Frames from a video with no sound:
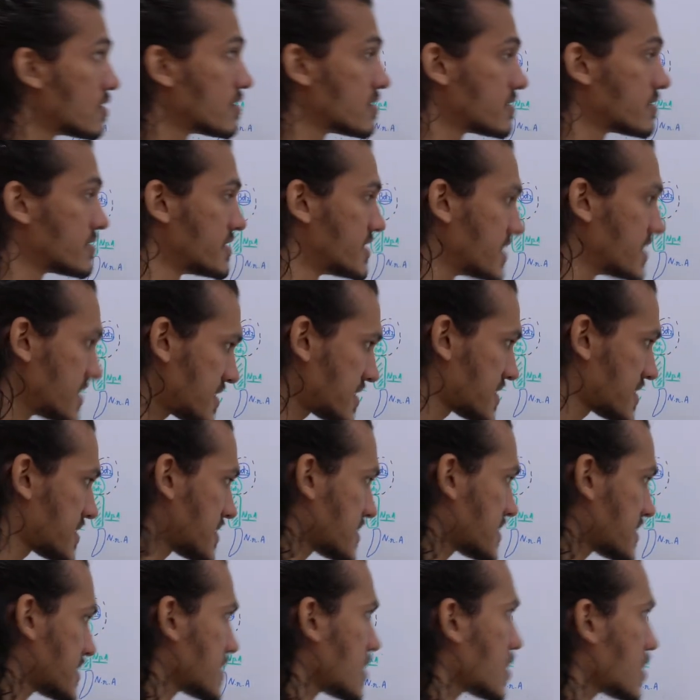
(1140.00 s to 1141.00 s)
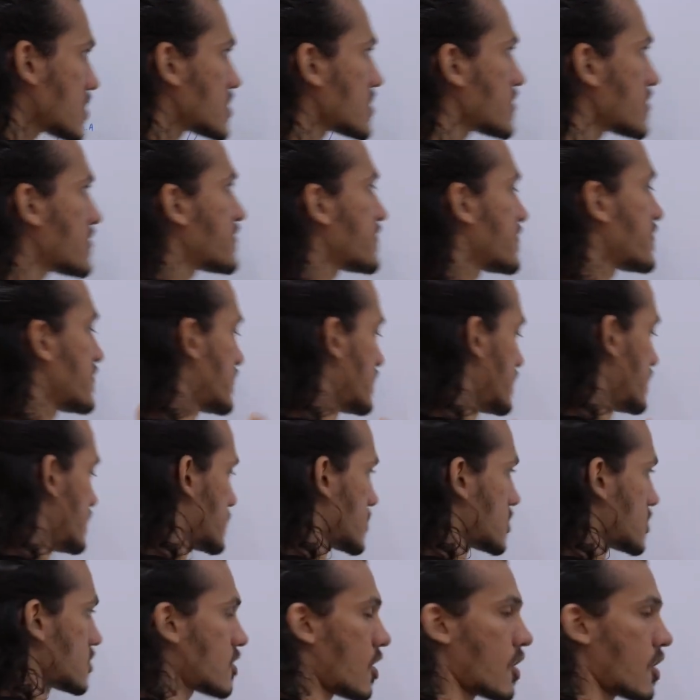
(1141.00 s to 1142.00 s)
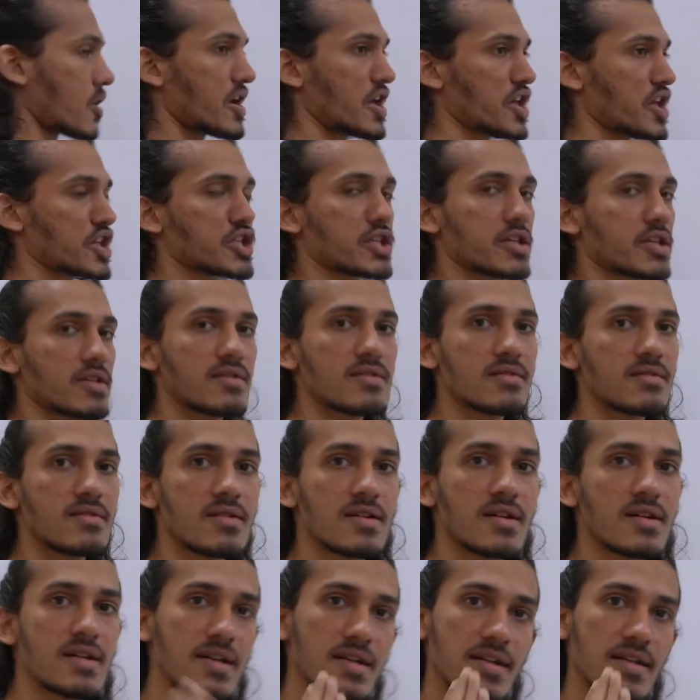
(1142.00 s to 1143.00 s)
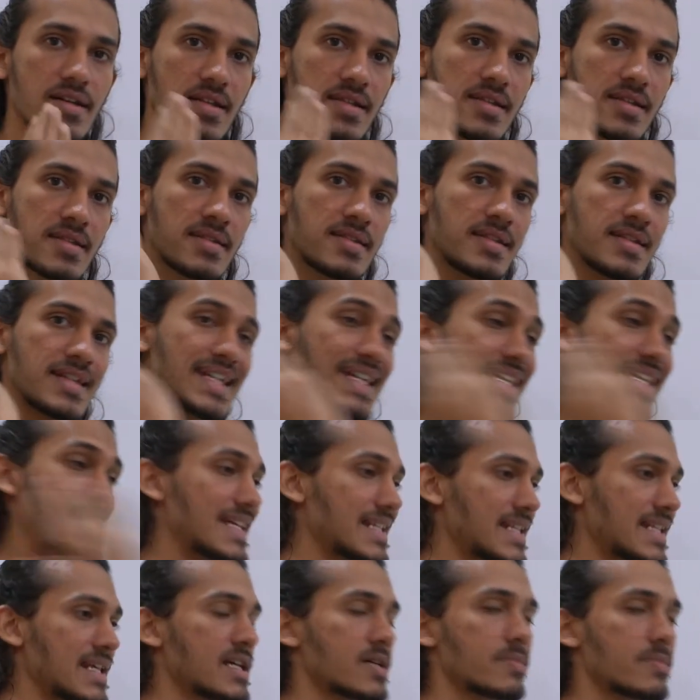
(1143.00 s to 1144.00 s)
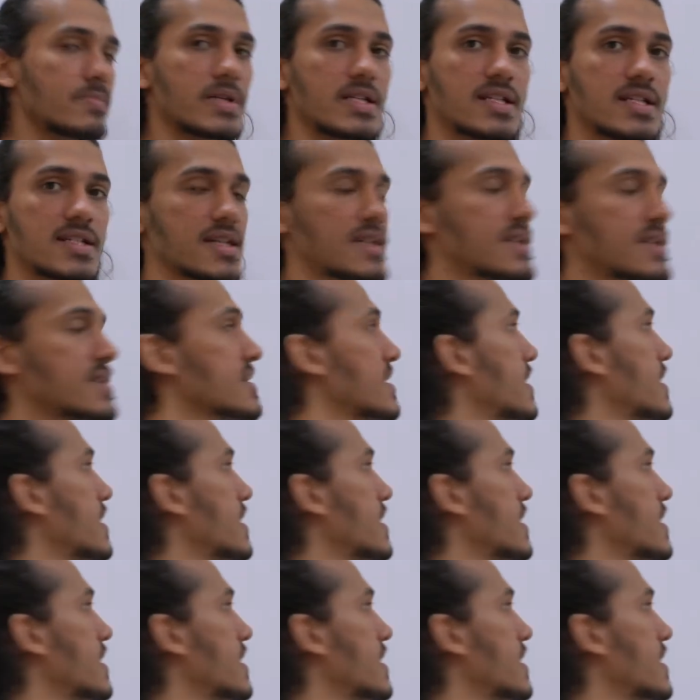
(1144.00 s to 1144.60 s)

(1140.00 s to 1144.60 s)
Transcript: this sort of prolongation is inhibited